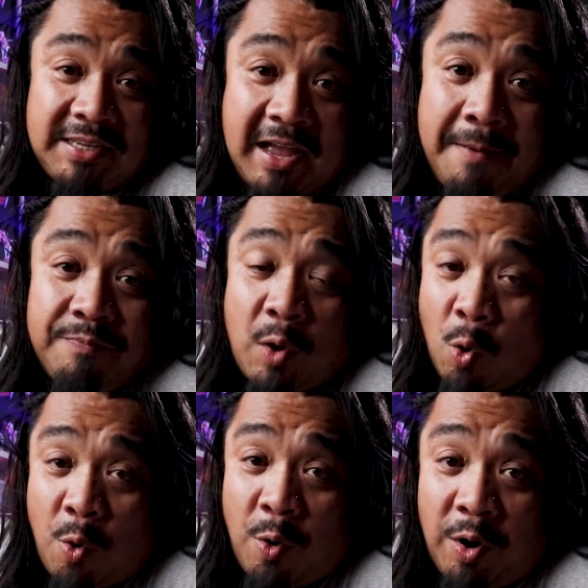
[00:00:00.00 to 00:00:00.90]
time,
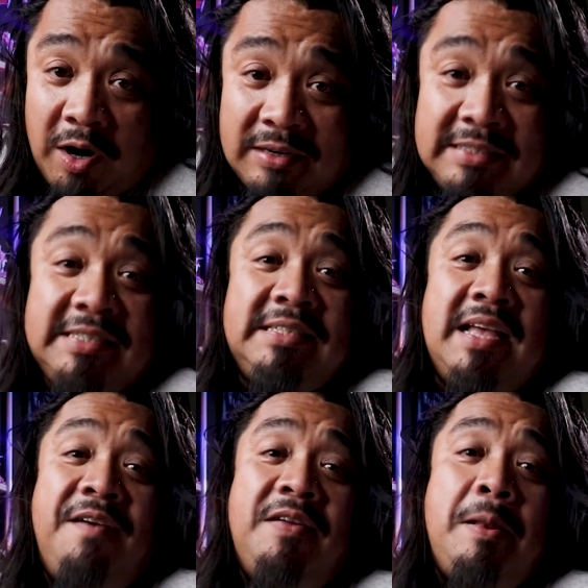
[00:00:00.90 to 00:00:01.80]
or
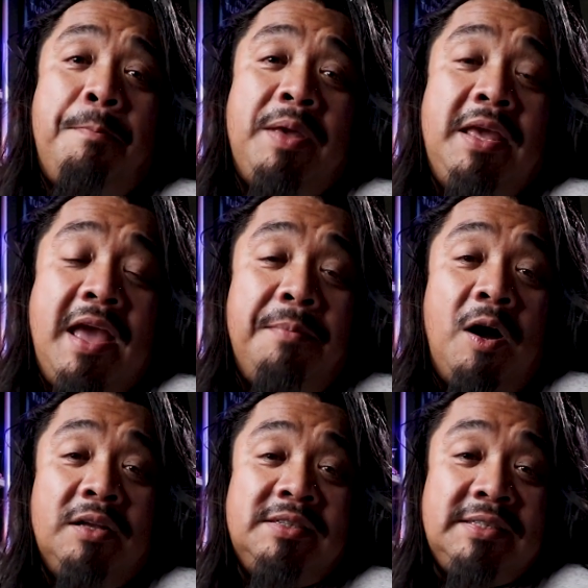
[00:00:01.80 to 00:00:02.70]
seven p m
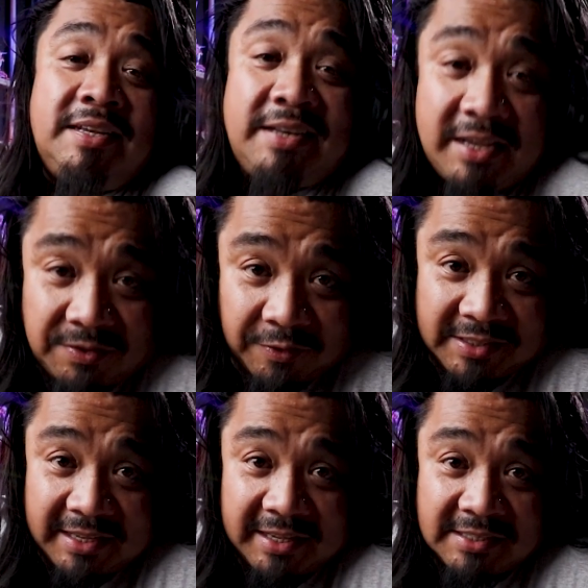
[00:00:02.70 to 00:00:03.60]
on Sundays for
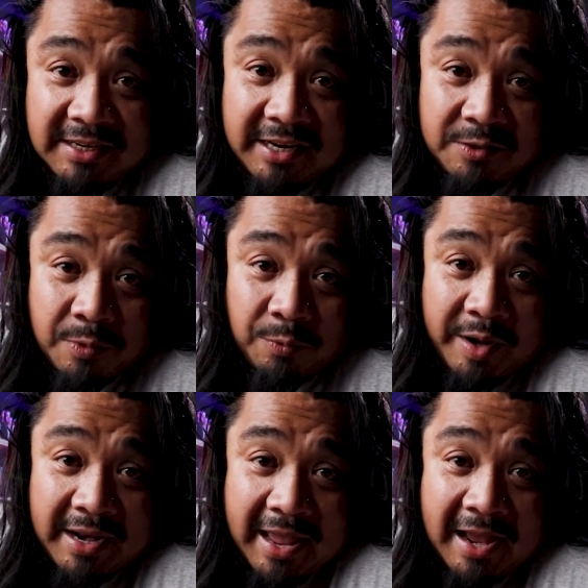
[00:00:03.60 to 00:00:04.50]
C-List Sundays with
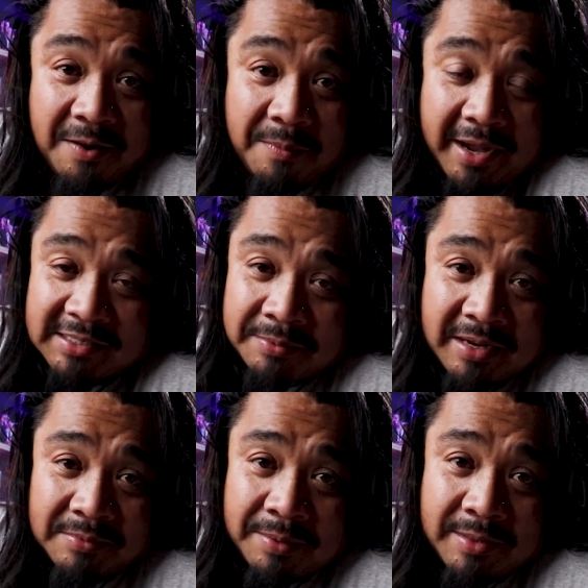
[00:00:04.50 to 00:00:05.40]
Red and Mike.
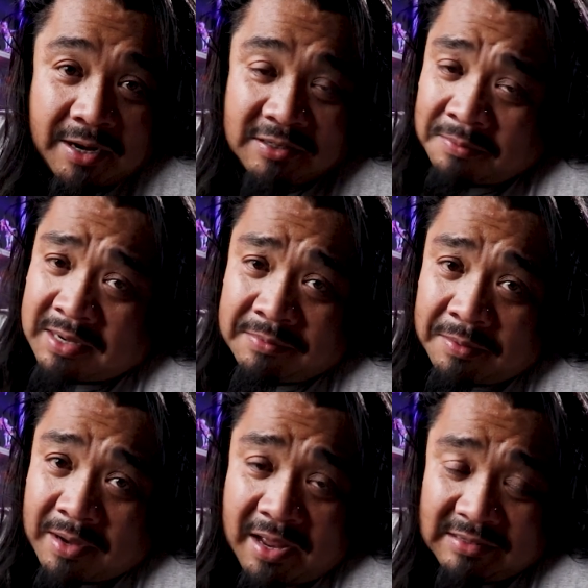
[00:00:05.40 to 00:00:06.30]
Sometimes I'm there, sometimes
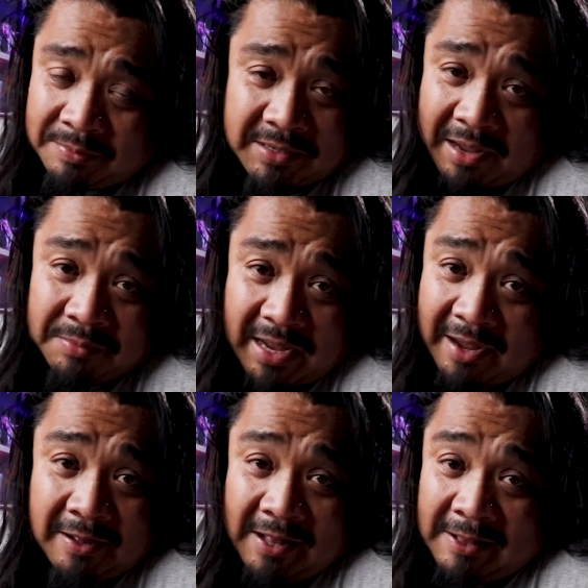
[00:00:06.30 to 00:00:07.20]
I'm not. Sometimes
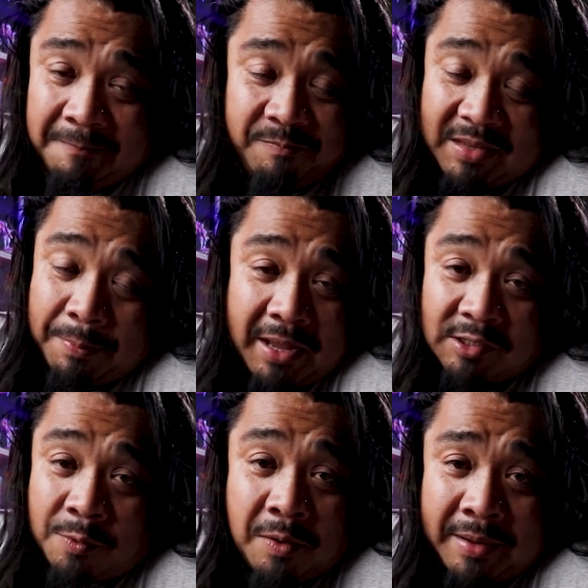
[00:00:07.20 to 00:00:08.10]
I...
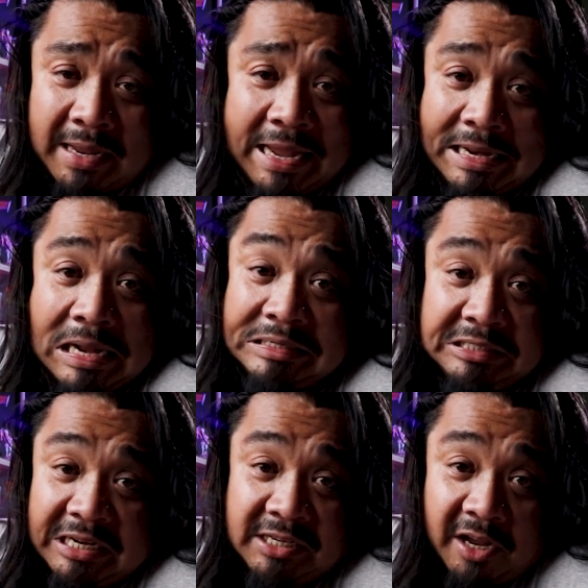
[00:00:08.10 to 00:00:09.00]
Depends on what my A D
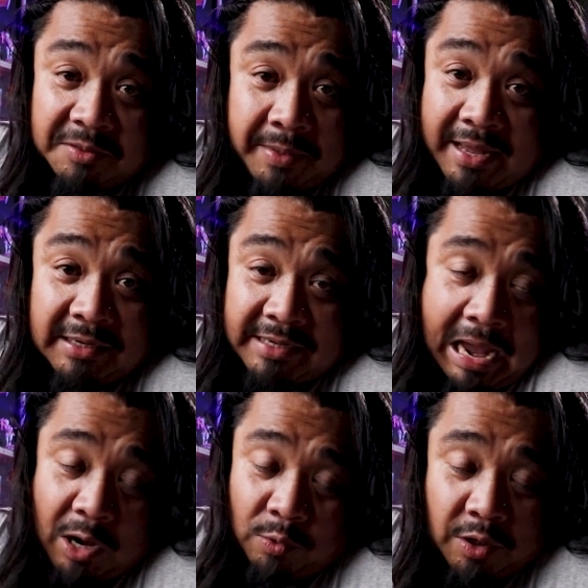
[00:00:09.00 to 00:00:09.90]
H D tells me that day.
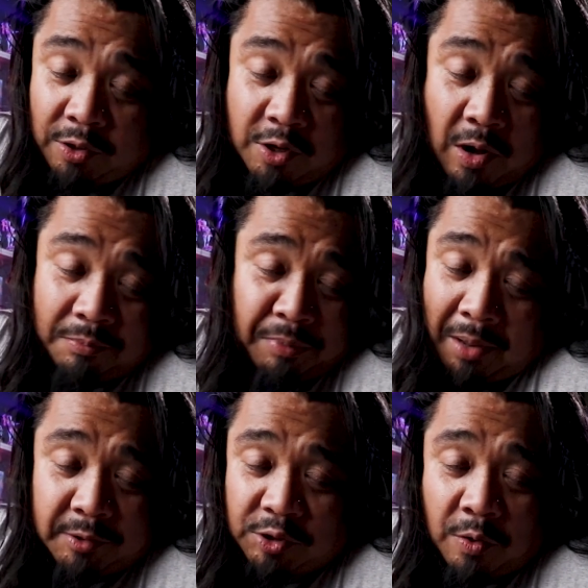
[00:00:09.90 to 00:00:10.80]
I don't know. You know, I'll
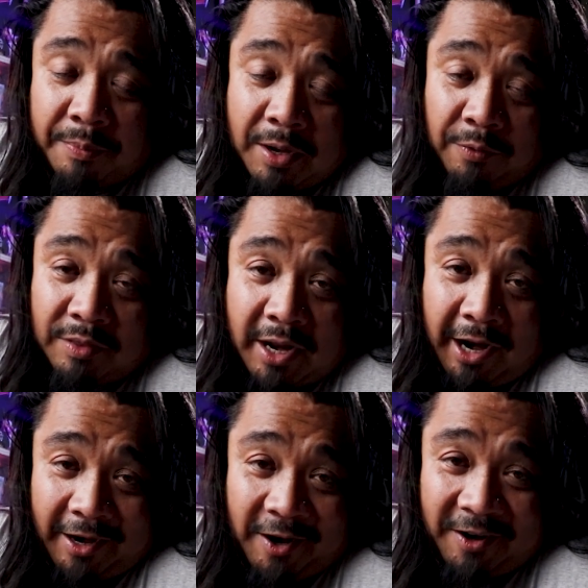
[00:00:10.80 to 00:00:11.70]
probably show up here and
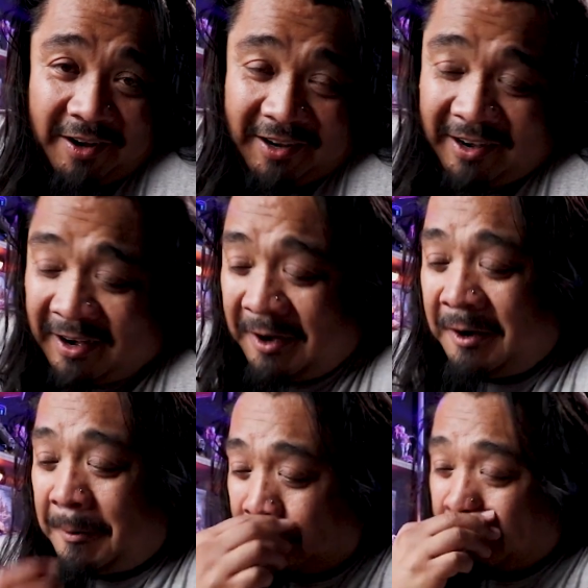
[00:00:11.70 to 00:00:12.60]

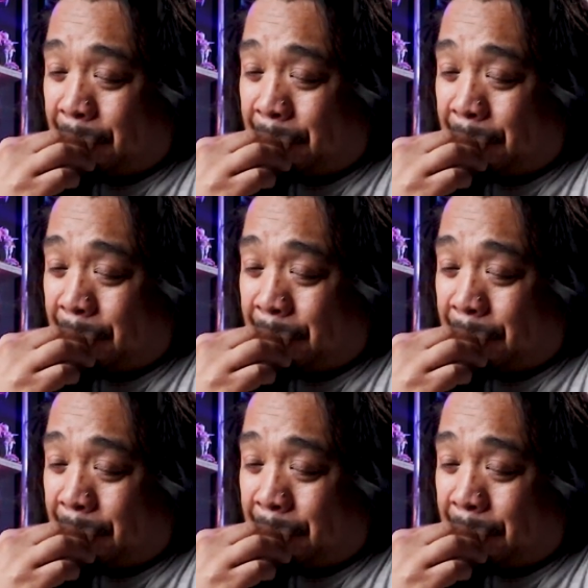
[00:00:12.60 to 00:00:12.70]
there.